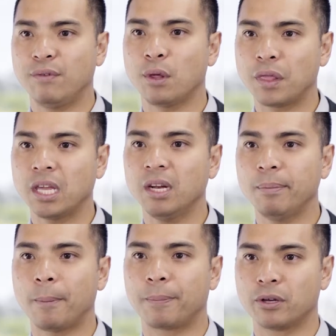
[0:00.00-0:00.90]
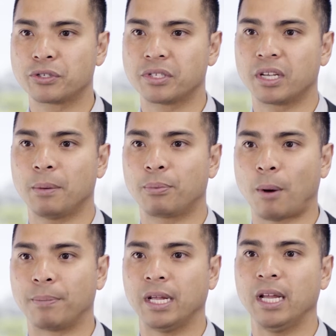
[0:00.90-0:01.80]
you're thinking about purchasing a
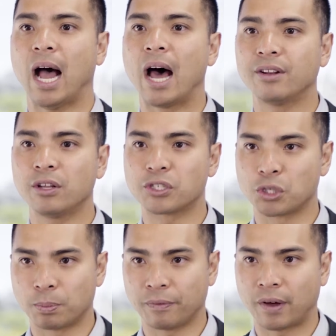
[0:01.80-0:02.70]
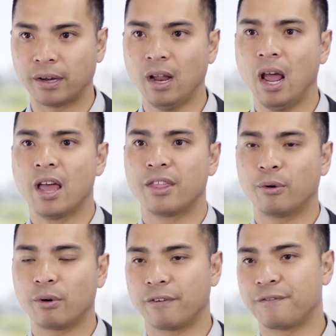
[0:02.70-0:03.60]
property under your super fund,
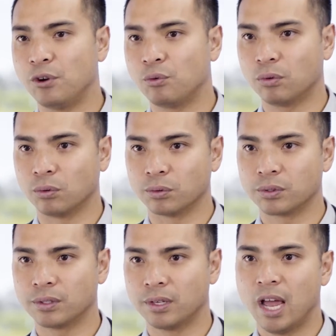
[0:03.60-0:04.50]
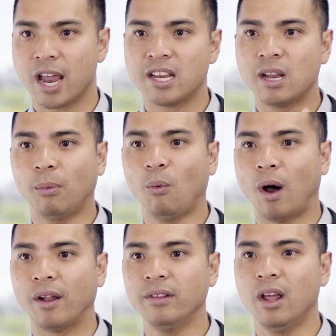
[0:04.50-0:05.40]
there are a few rules. Number
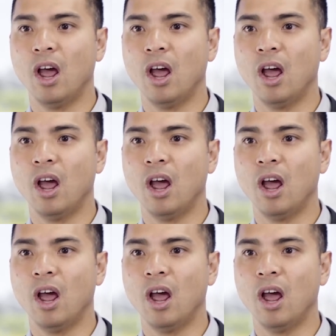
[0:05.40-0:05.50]
1,